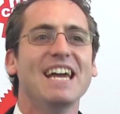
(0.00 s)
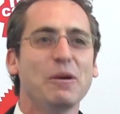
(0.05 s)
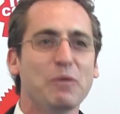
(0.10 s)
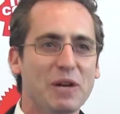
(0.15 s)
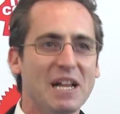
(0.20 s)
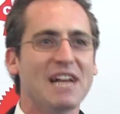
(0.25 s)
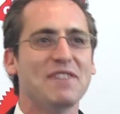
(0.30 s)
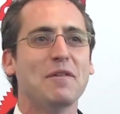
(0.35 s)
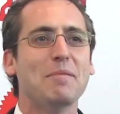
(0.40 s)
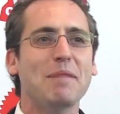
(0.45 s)
he
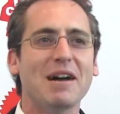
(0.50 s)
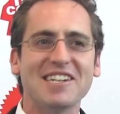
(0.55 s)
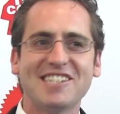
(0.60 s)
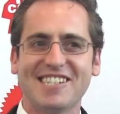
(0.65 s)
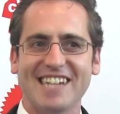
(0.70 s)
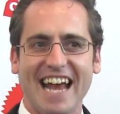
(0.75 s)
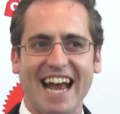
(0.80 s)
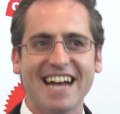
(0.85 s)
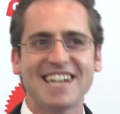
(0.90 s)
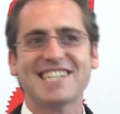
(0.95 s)
will have a
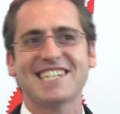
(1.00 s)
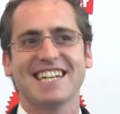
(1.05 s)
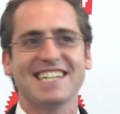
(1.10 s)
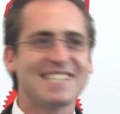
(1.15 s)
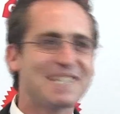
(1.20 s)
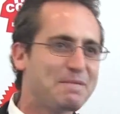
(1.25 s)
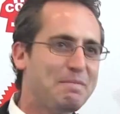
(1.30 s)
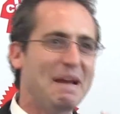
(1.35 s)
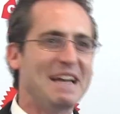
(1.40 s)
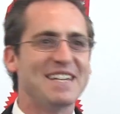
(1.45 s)
mustache
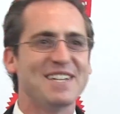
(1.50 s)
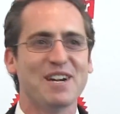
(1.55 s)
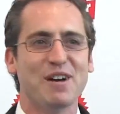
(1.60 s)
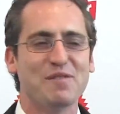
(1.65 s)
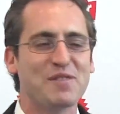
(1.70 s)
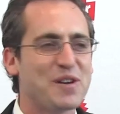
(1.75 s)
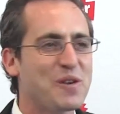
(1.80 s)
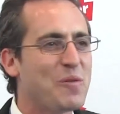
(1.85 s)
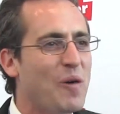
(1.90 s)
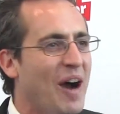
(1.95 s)
that's painted
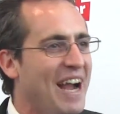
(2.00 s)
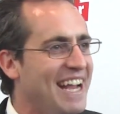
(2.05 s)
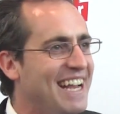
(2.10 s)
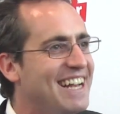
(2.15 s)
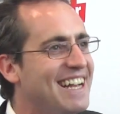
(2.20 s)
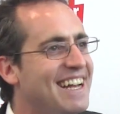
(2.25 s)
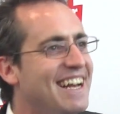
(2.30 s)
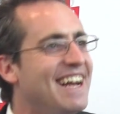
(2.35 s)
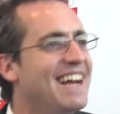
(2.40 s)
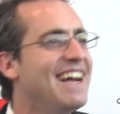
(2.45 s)
over in
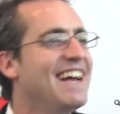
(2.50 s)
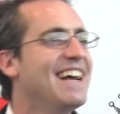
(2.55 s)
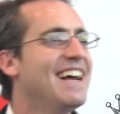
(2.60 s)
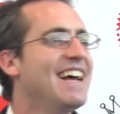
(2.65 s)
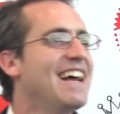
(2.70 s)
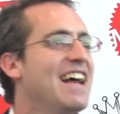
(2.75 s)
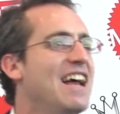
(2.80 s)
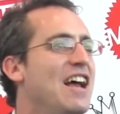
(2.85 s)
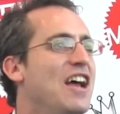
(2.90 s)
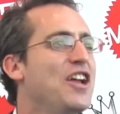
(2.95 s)
white.
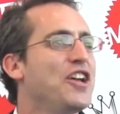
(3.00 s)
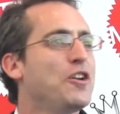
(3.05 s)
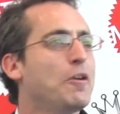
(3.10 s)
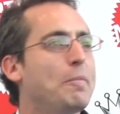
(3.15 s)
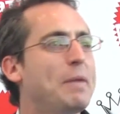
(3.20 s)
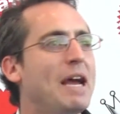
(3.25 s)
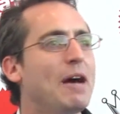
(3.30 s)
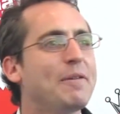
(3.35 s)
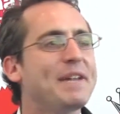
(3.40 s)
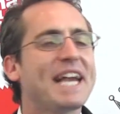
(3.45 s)

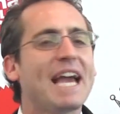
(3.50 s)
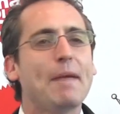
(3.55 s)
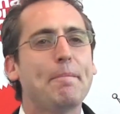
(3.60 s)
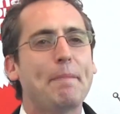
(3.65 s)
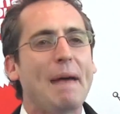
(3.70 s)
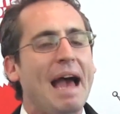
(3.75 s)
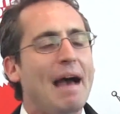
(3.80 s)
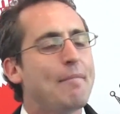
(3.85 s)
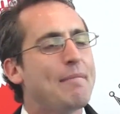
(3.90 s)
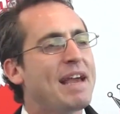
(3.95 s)
You'll be able to
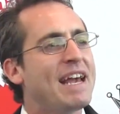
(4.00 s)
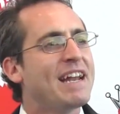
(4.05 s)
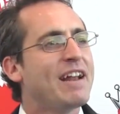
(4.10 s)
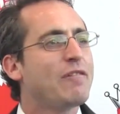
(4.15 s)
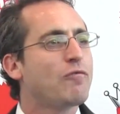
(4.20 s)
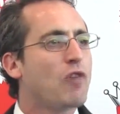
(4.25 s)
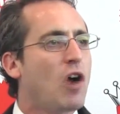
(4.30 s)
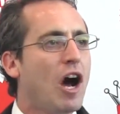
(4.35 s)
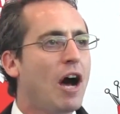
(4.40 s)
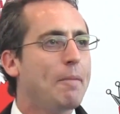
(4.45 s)
get Batman
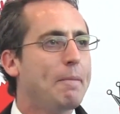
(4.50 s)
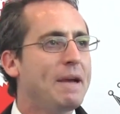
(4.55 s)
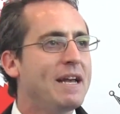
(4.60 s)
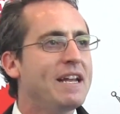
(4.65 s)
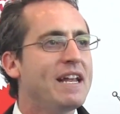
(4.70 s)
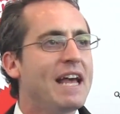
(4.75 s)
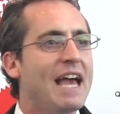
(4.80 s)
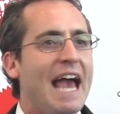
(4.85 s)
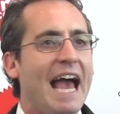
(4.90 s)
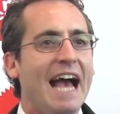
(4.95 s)
and
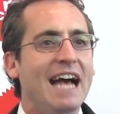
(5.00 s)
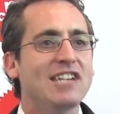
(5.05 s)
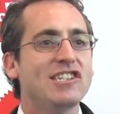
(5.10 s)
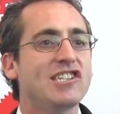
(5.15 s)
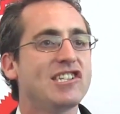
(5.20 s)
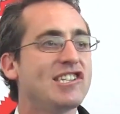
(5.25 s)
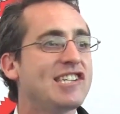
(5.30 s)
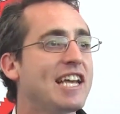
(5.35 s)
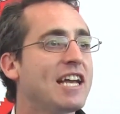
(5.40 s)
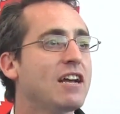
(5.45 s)
Robin
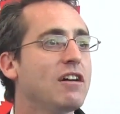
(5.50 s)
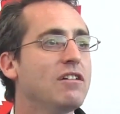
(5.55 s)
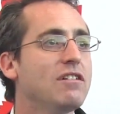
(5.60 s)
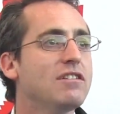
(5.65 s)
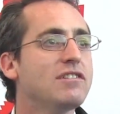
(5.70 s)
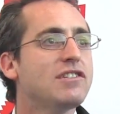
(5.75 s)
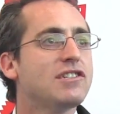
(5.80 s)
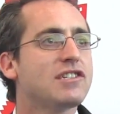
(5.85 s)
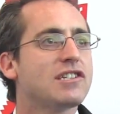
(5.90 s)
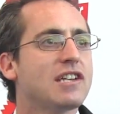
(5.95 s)
as
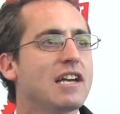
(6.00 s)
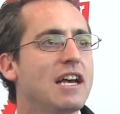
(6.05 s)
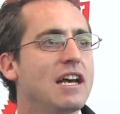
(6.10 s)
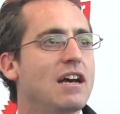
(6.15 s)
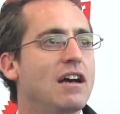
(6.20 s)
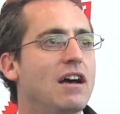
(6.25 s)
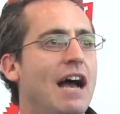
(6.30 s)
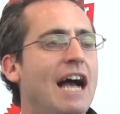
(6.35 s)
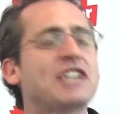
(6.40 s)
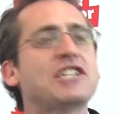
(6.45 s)
singles.
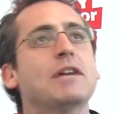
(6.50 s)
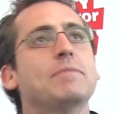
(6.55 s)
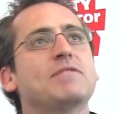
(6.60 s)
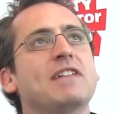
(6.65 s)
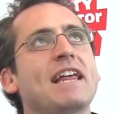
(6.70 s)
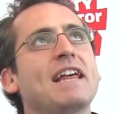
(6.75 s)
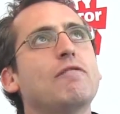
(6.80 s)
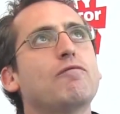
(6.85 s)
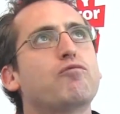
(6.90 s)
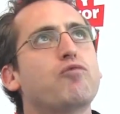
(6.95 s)
Actually, I'm
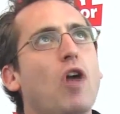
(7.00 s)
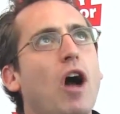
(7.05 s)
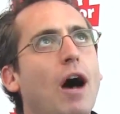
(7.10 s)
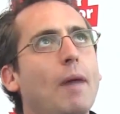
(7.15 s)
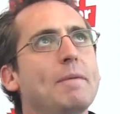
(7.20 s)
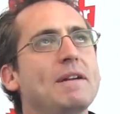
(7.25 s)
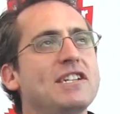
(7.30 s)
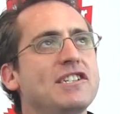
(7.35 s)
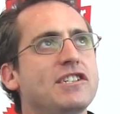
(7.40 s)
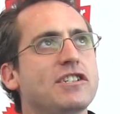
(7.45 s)
saying
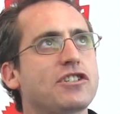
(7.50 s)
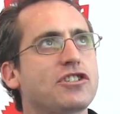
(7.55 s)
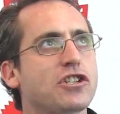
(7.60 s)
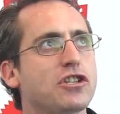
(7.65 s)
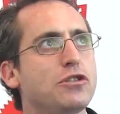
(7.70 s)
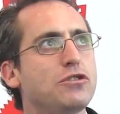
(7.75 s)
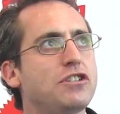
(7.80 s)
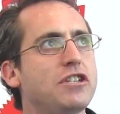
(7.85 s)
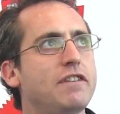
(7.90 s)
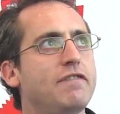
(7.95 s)
Robin is
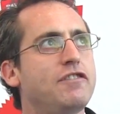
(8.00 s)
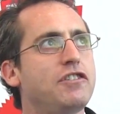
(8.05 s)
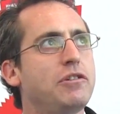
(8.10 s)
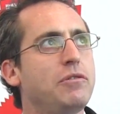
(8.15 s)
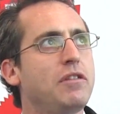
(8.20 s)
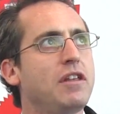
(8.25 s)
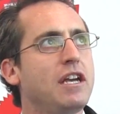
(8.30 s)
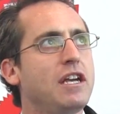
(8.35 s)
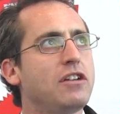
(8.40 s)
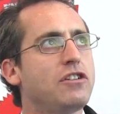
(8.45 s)
exclusive
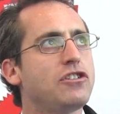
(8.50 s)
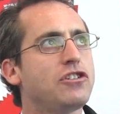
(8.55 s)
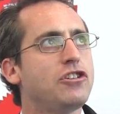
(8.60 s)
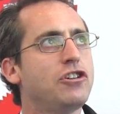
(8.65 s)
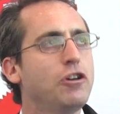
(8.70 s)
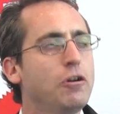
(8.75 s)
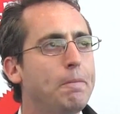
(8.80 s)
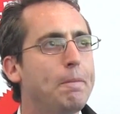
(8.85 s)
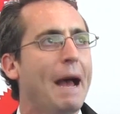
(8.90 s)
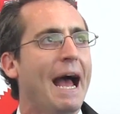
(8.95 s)
to the
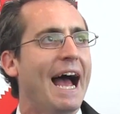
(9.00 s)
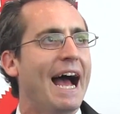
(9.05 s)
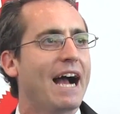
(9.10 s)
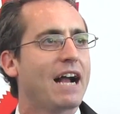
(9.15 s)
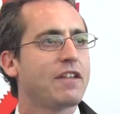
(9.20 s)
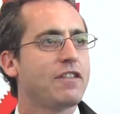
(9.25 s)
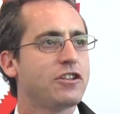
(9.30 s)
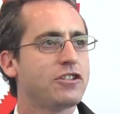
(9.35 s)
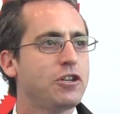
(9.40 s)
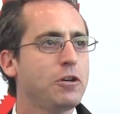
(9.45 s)

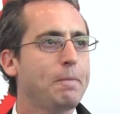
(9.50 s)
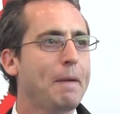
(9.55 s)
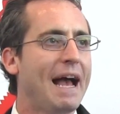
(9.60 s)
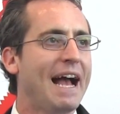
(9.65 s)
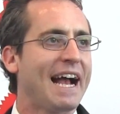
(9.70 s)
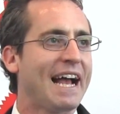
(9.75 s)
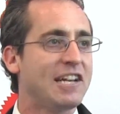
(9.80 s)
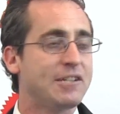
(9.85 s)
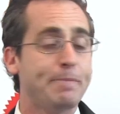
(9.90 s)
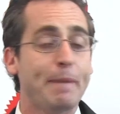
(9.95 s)
2-pack. The
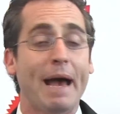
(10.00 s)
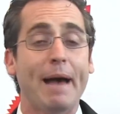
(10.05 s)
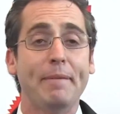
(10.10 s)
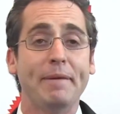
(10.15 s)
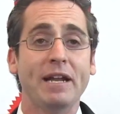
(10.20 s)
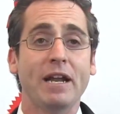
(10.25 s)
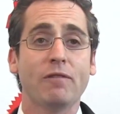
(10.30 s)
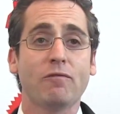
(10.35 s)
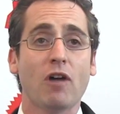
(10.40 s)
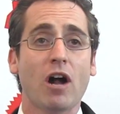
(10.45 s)
2-pack has
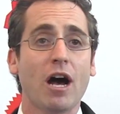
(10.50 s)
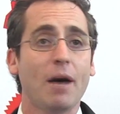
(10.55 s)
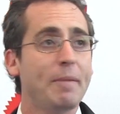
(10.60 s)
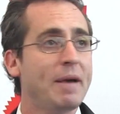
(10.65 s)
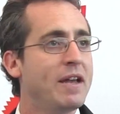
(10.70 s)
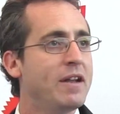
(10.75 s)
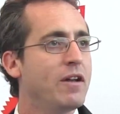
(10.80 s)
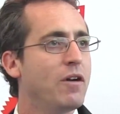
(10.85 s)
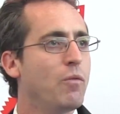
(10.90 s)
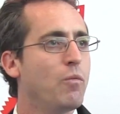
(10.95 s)
Batman and
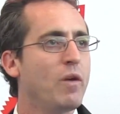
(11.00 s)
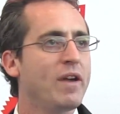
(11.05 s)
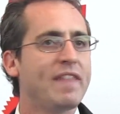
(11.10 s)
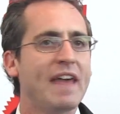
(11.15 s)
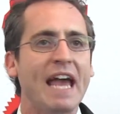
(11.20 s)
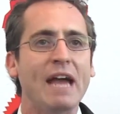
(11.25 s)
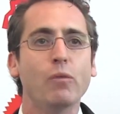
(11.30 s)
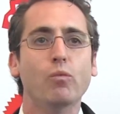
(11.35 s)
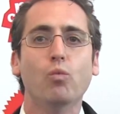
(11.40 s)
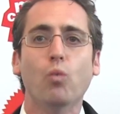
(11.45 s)
Robin with
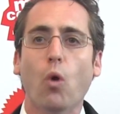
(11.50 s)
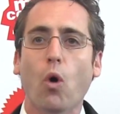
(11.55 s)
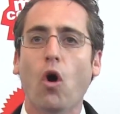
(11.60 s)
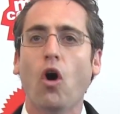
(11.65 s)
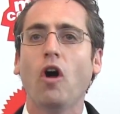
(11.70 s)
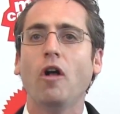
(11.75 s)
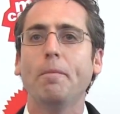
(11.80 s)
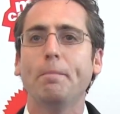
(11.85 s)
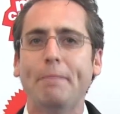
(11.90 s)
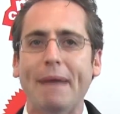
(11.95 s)
a
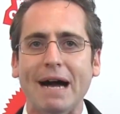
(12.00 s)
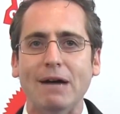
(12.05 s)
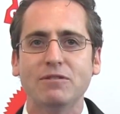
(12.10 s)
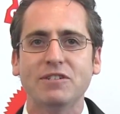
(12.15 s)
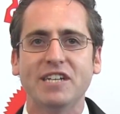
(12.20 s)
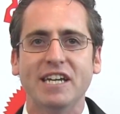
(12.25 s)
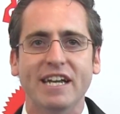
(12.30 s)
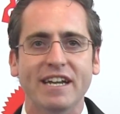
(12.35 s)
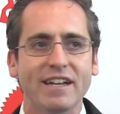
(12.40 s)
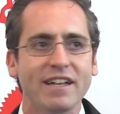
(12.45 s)

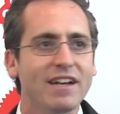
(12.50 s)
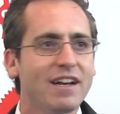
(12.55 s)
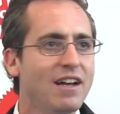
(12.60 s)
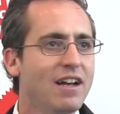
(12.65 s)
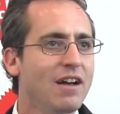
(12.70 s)
wall-mounted